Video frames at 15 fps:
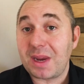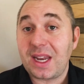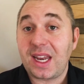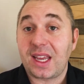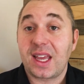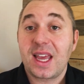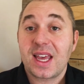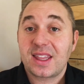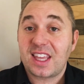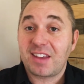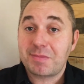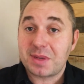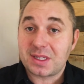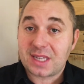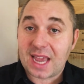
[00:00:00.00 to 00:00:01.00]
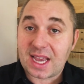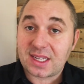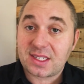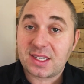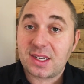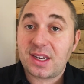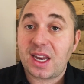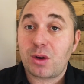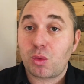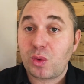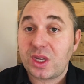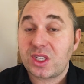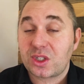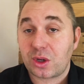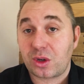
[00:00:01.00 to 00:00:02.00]
meaning they've been tested and
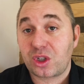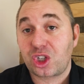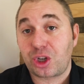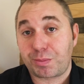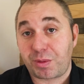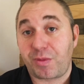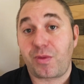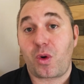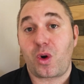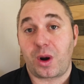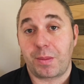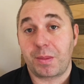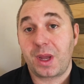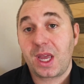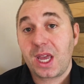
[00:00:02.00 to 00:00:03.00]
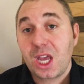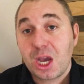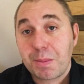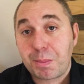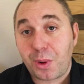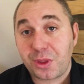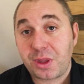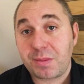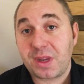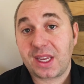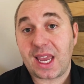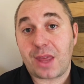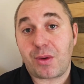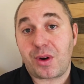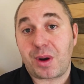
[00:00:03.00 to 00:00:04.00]
researched to perform, put them
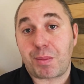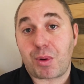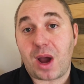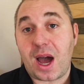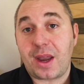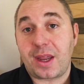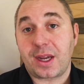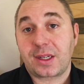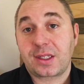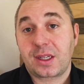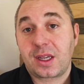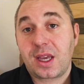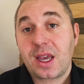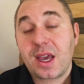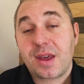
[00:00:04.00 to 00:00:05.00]
together in a product.